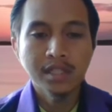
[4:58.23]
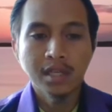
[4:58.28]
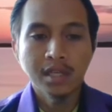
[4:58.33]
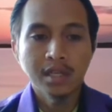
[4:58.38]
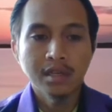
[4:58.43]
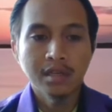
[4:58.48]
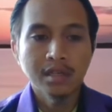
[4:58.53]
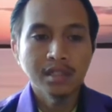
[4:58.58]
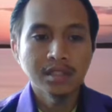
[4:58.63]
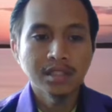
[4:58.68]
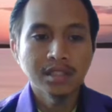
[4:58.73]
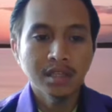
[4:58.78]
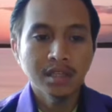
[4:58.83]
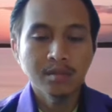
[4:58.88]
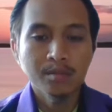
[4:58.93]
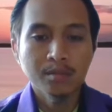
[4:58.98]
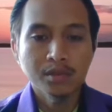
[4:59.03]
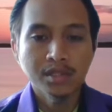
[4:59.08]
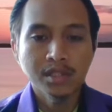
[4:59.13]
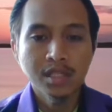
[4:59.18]
and the second
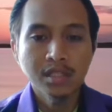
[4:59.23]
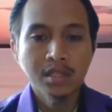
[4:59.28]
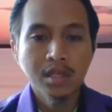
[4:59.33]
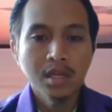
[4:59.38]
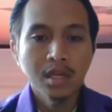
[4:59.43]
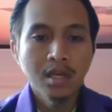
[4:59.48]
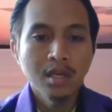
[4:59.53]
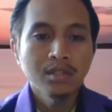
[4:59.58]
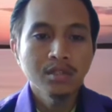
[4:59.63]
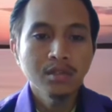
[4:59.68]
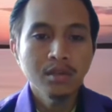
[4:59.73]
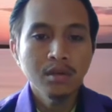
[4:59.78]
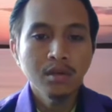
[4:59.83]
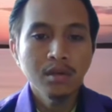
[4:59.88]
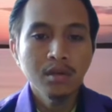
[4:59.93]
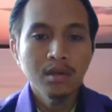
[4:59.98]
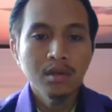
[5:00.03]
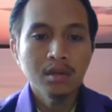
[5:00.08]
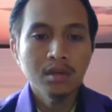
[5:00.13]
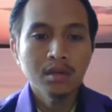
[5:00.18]
process.
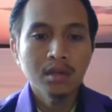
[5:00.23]
So